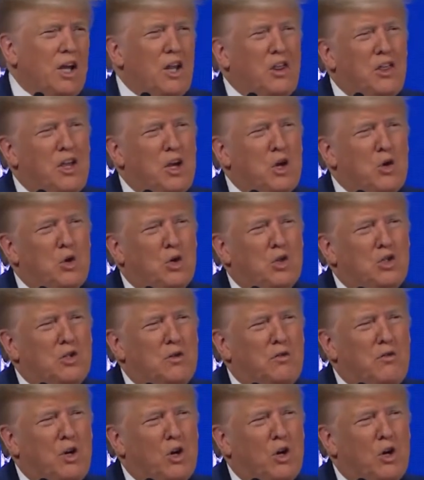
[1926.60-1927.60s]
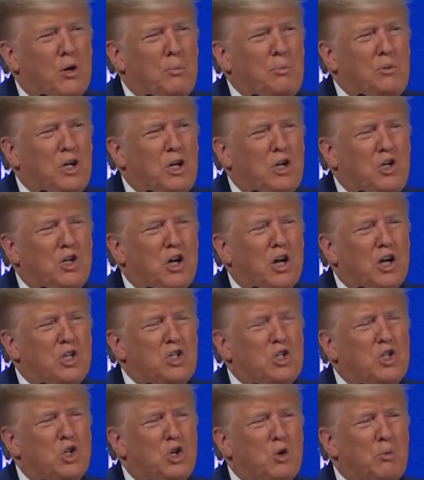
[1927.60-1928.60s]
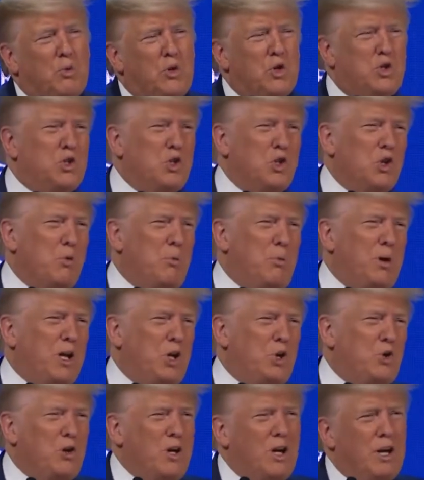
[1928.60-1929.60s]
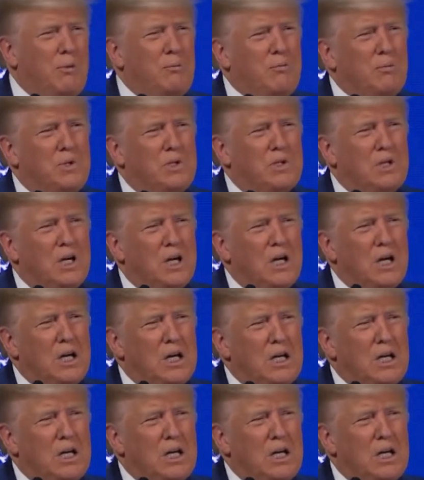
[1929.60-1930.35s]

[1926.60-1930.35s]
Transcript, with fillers: The cathedrals of Europe teach us to pursue big dreams,